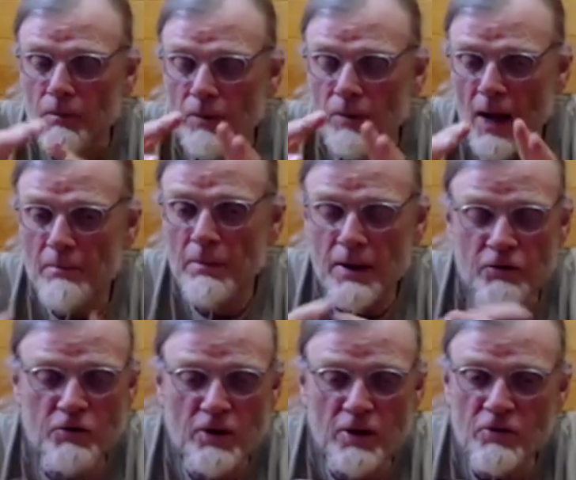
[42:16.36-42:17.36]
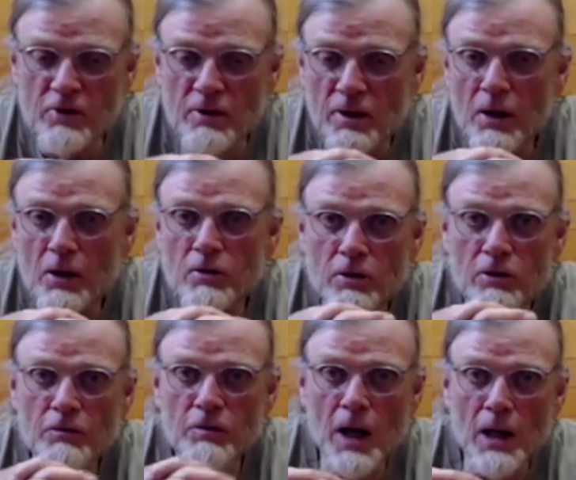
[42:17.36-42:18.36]
That bud sits in there
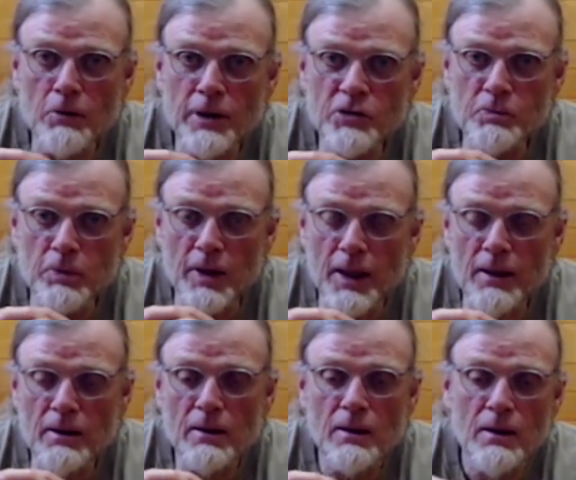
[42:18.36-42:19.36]
until the following spring.